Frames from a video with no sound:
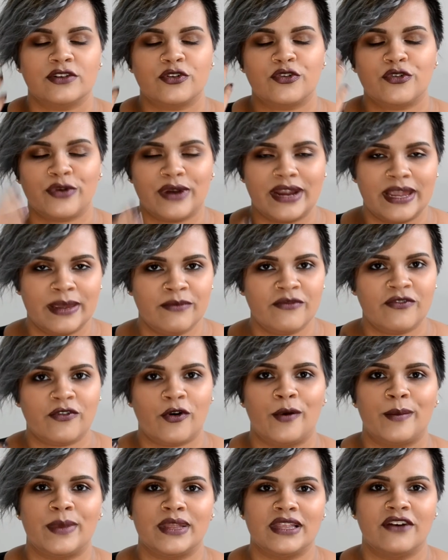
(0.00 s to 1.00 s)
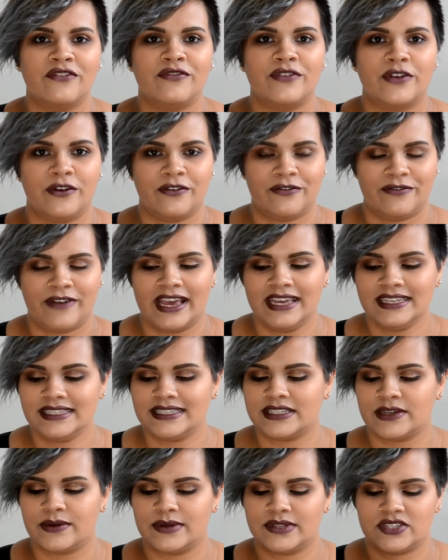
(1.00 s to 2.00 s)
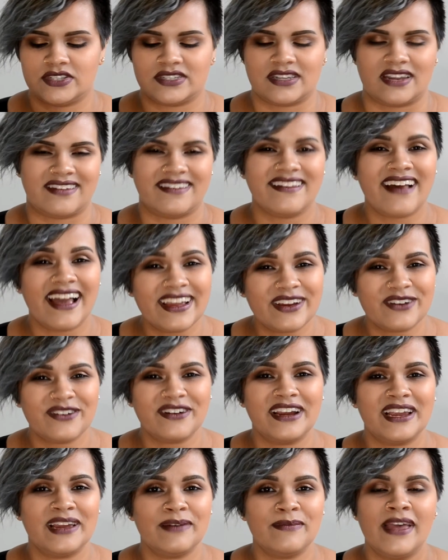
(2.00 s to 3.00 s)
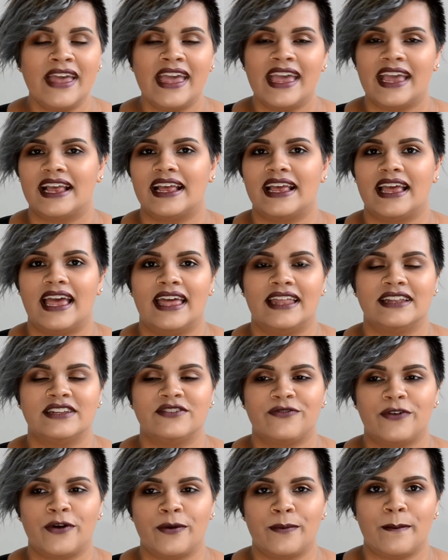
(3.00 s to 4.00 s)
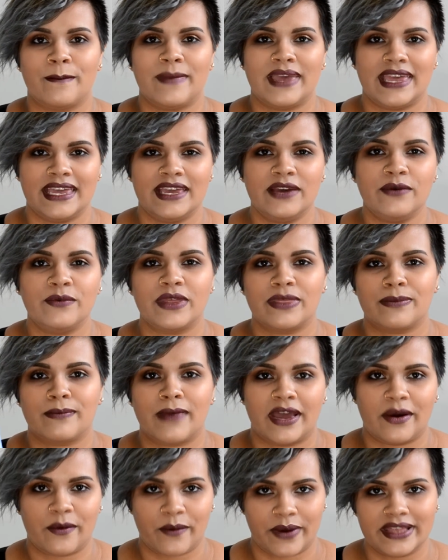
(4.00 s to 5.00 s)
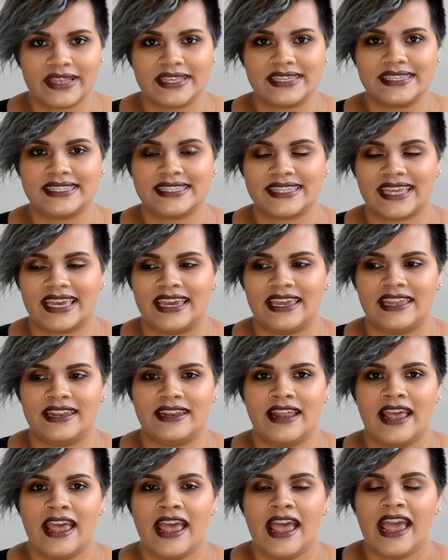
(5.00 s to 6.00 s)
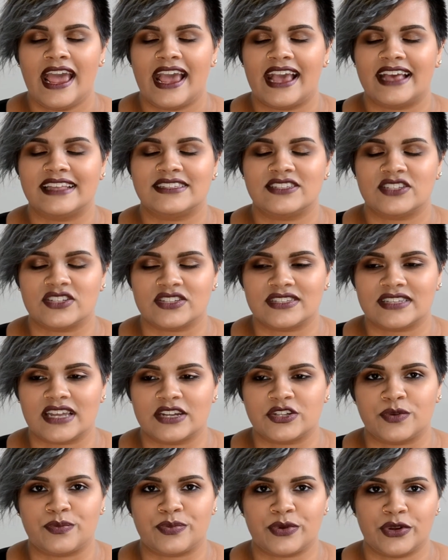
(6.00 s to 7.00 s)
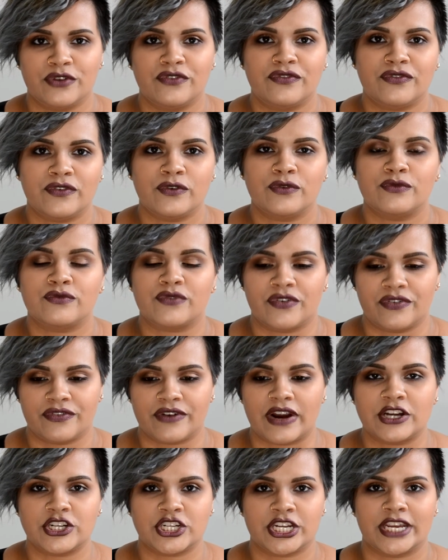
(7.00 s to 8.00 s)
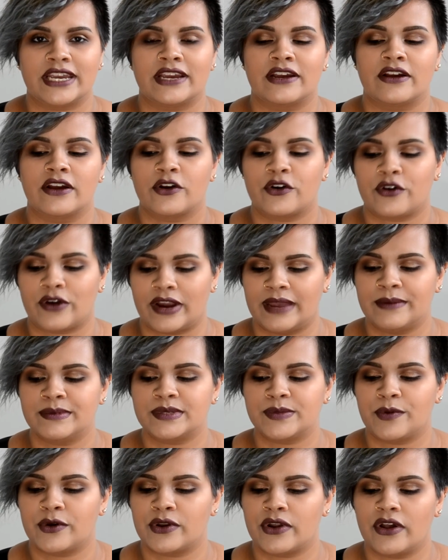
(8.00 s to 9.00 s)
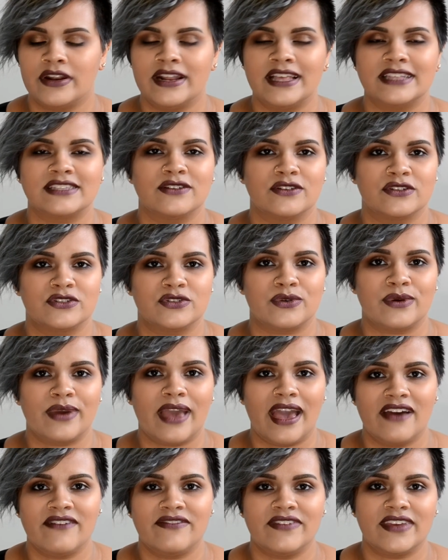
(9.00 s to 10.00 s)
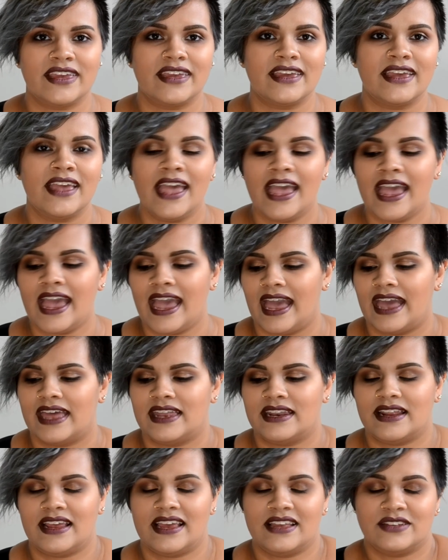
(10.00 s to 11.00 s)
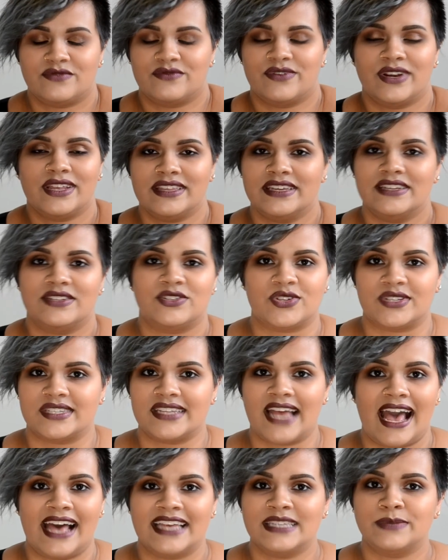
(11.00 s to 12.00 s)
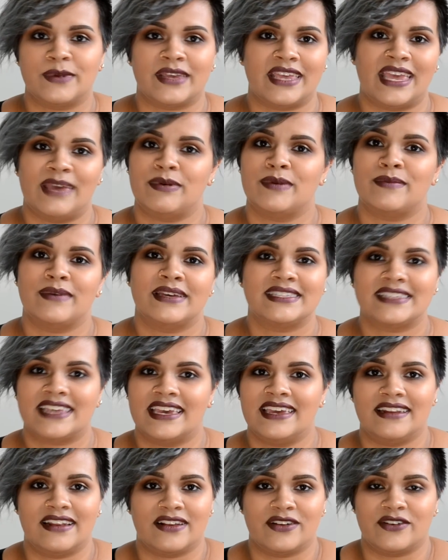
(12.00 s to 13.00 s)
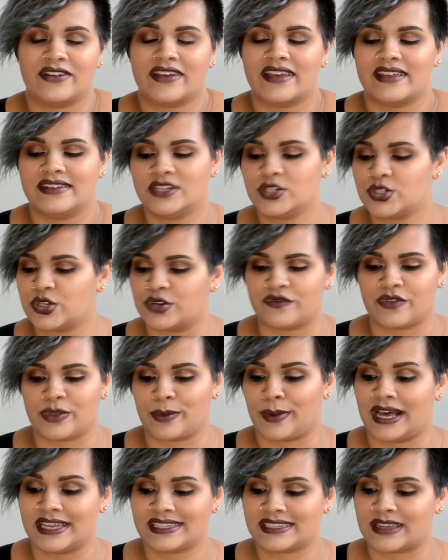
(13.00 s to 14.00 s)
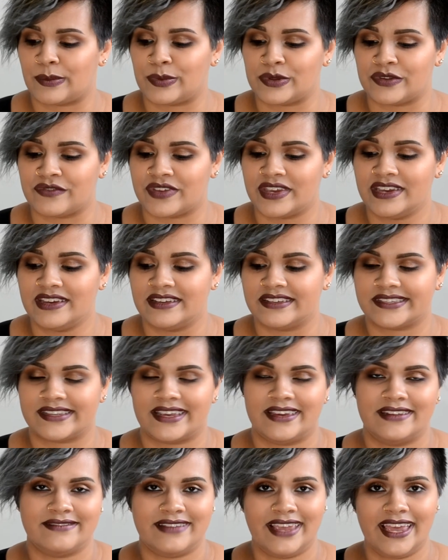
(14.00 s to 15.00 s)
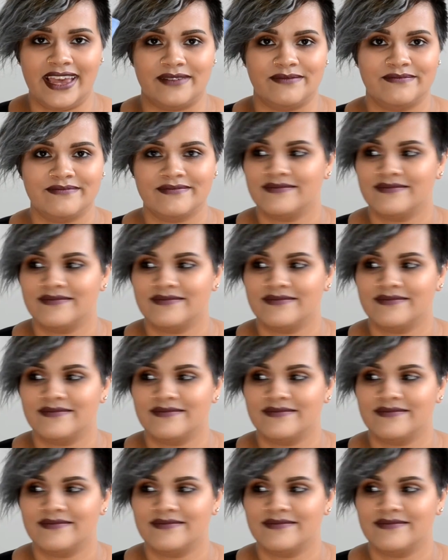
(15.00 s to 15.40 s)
cream formula for your face. So it's just a night cream. And for me, with my oily skin, it's just such a beautiful, refreshing cream to put on. It's not too heavy, and it really just has been keeping my skin in good condition for the past couple of years. And yeah,